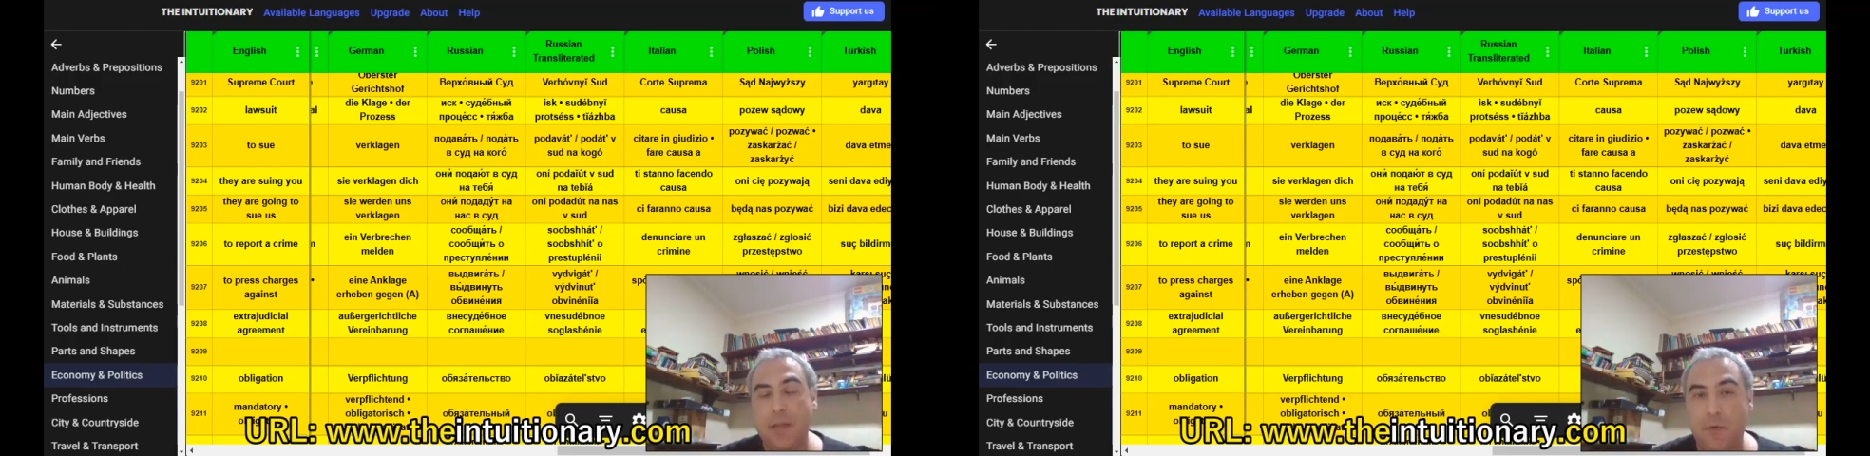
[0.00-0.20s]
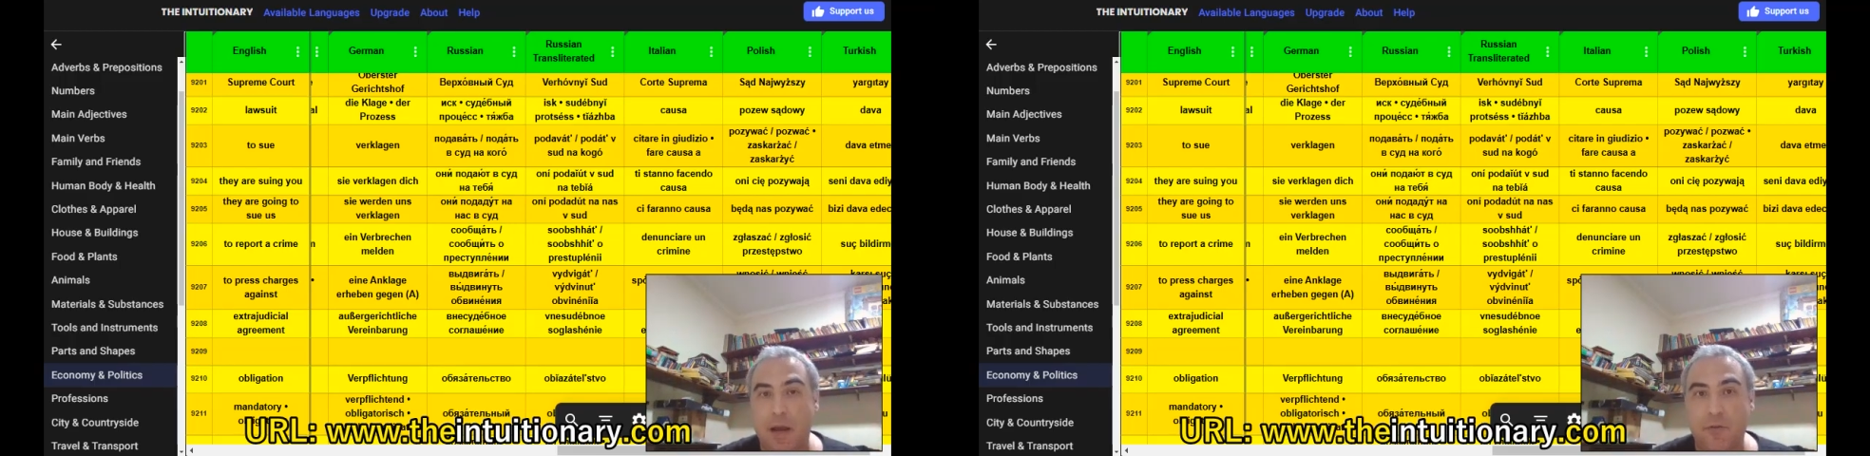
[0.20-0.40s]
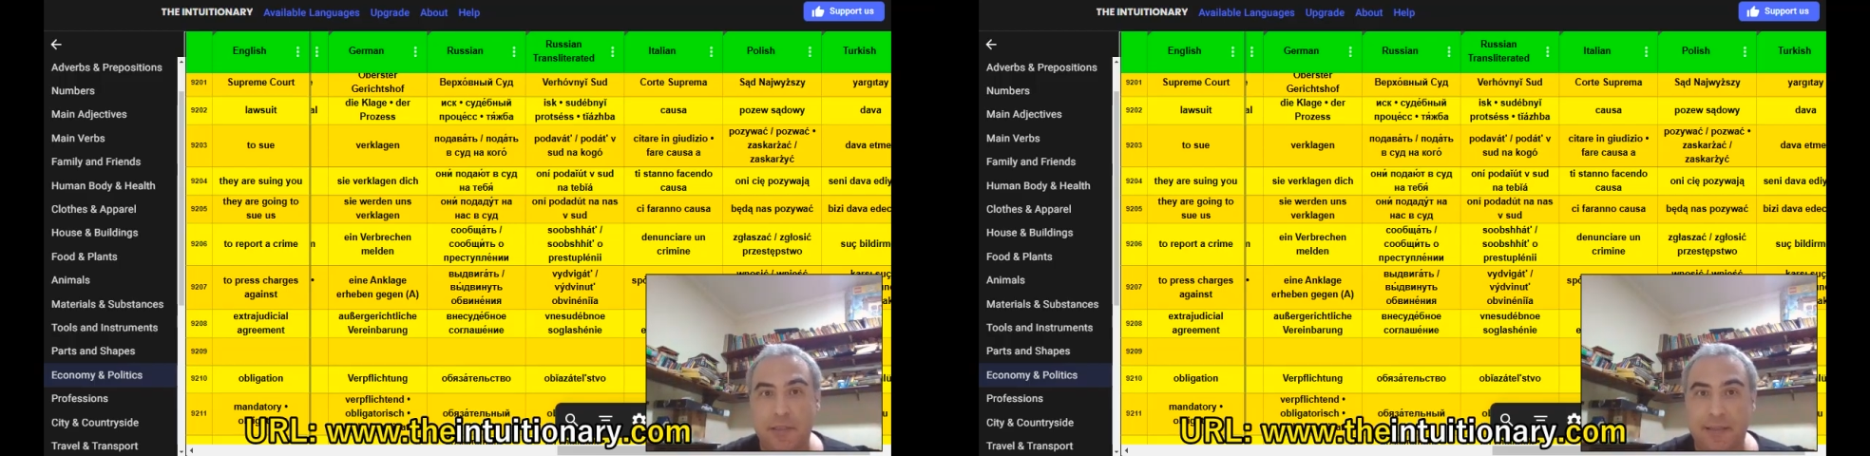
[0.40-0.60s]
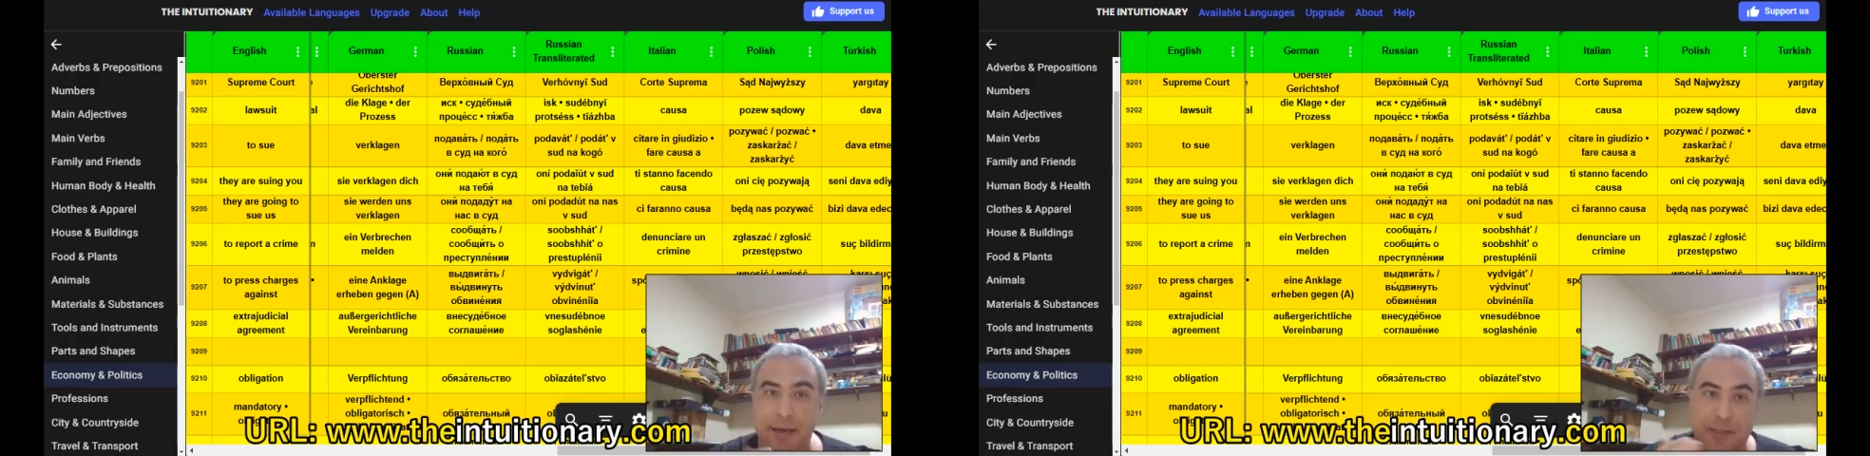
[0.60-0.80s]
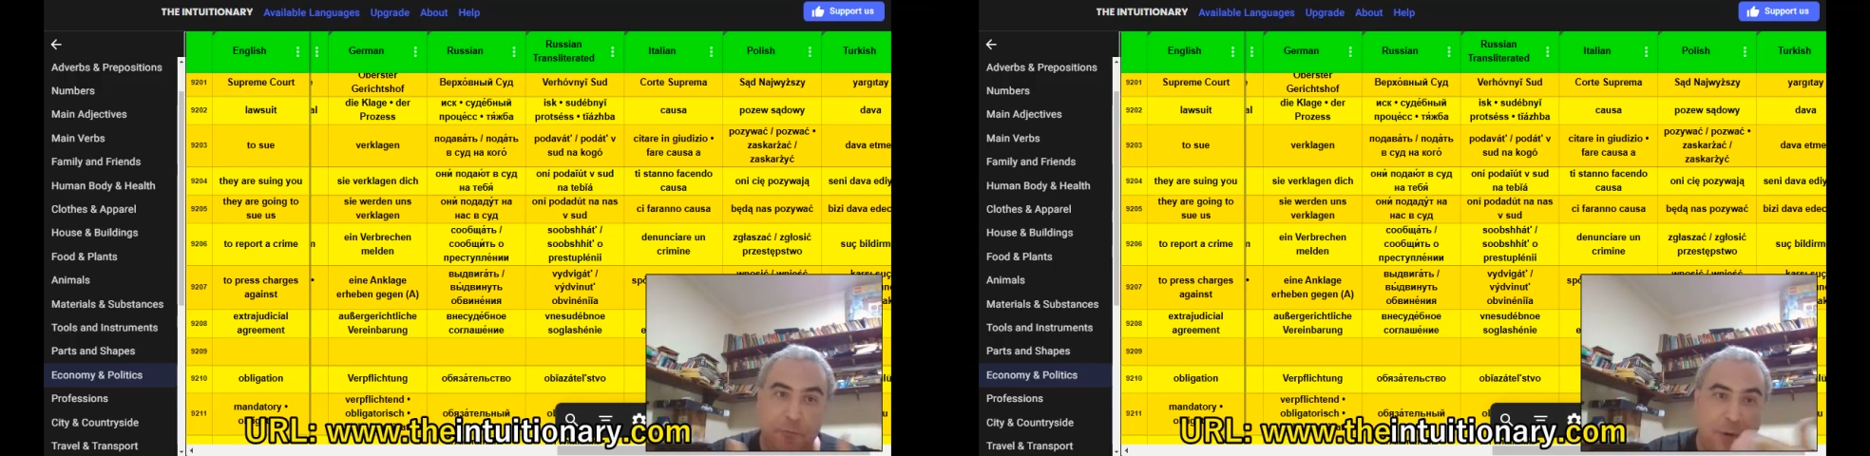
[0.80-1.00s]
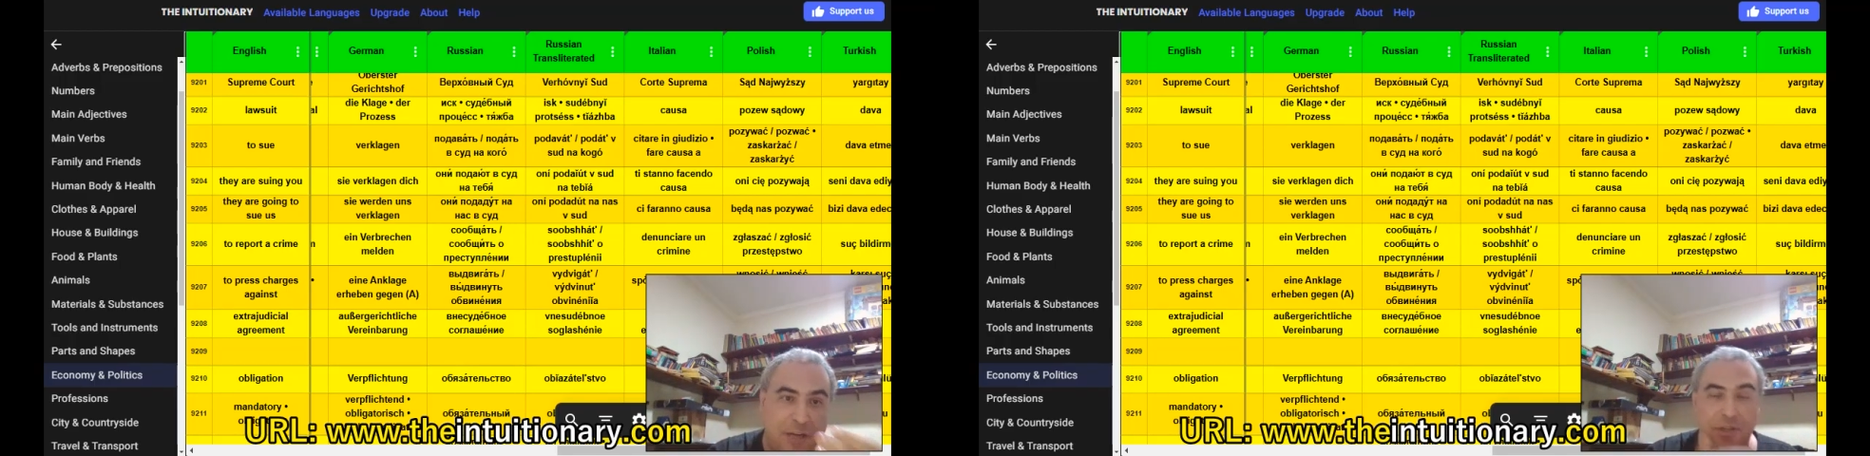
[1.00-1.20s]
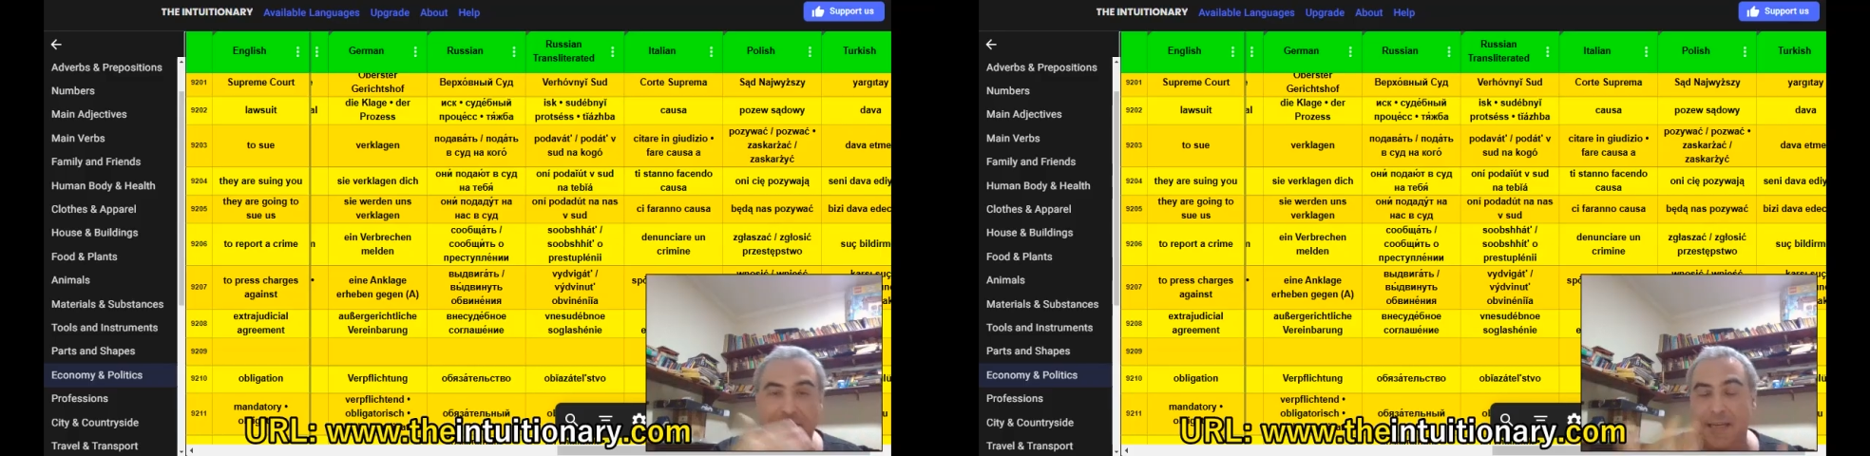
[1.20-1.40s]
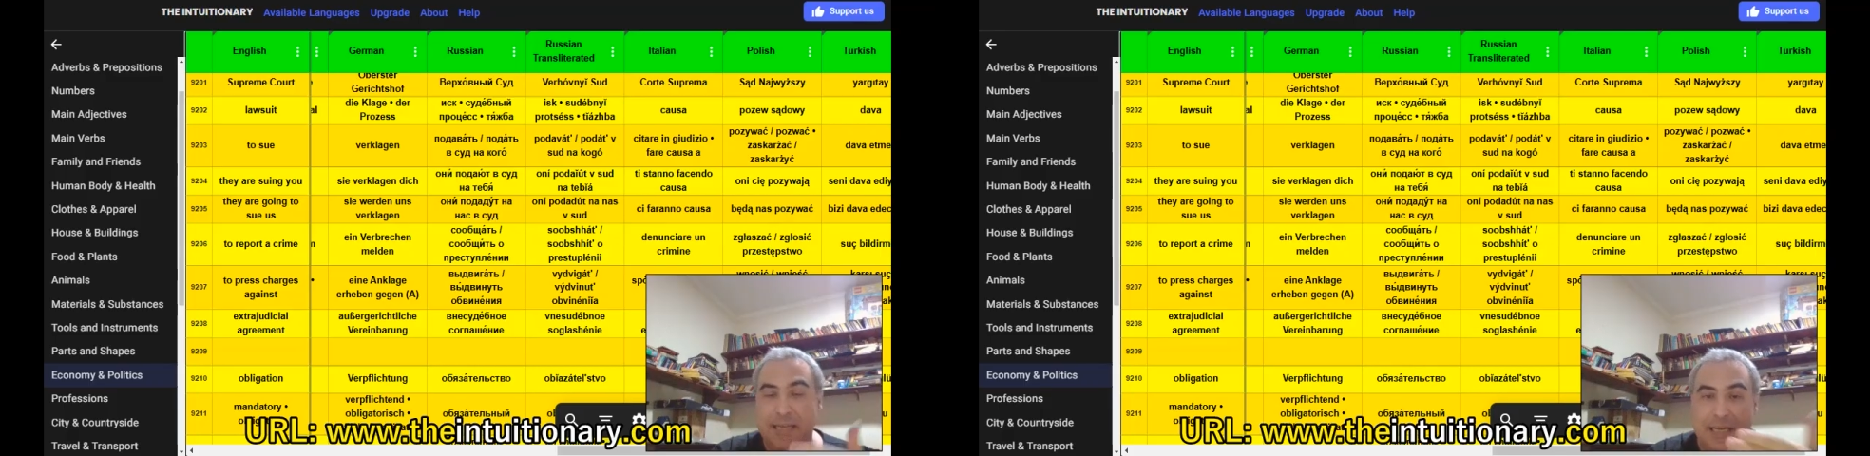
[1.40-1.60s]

around it, and expressions and